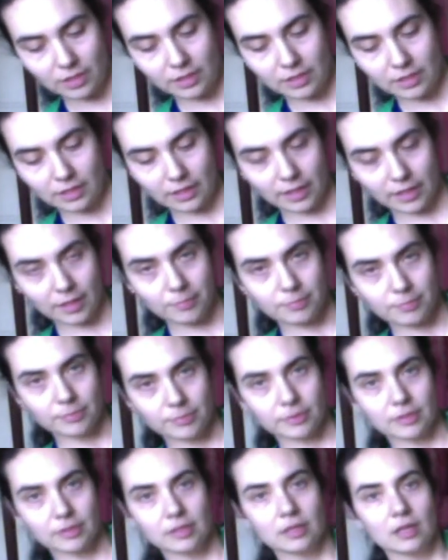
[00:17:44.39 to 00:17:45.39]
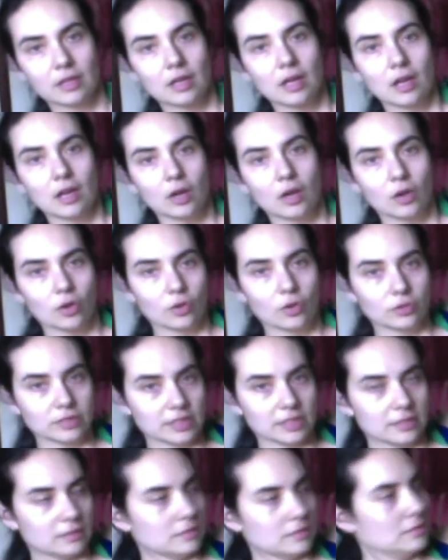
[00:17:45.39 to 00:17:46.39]
Up, hold it,
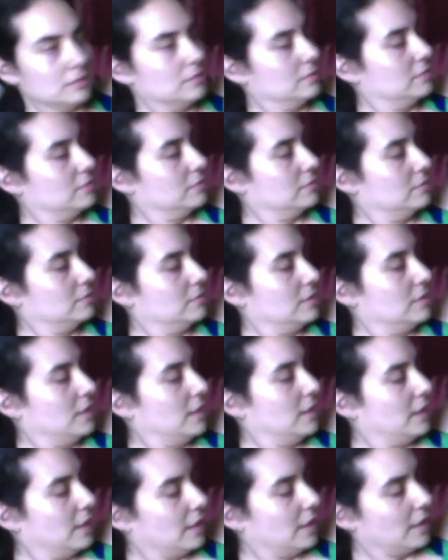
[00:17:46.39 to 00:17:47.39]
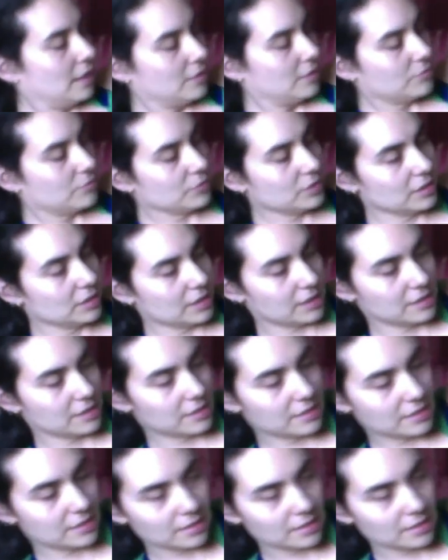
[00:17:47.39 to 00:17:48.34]
and release.